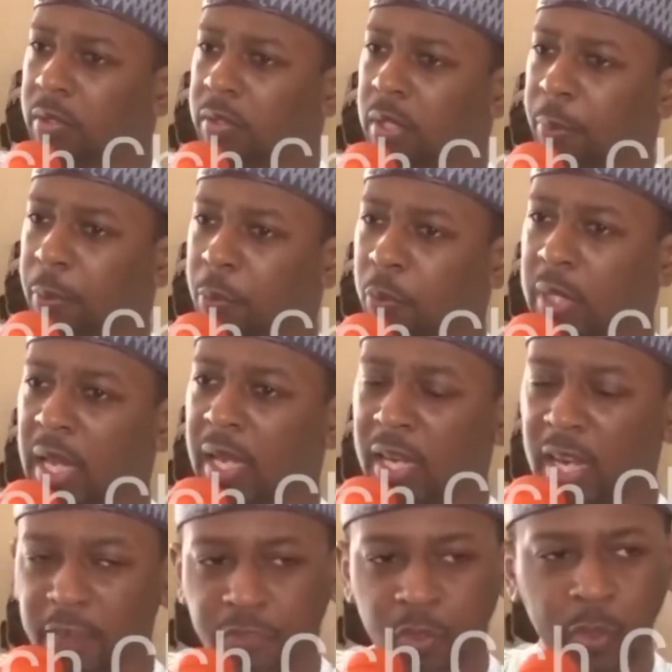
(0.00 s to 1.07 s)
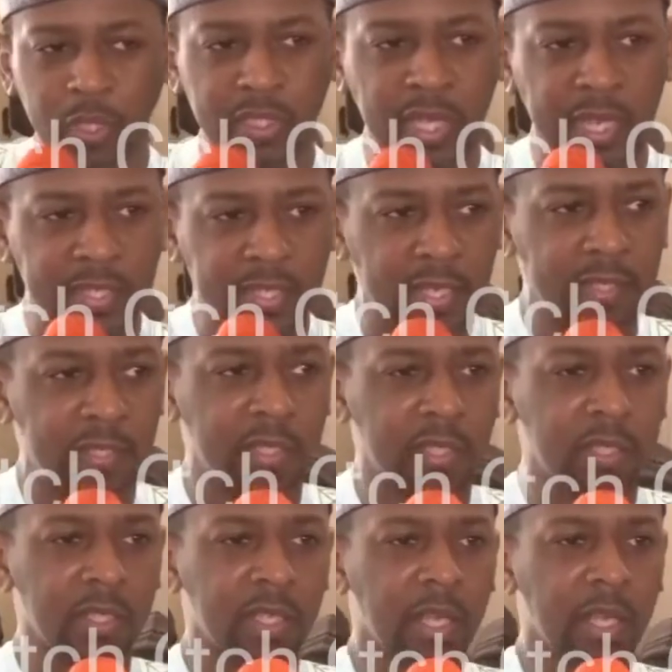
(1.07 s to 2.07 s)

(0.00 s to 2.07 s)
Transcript: the people that are left with His Excellency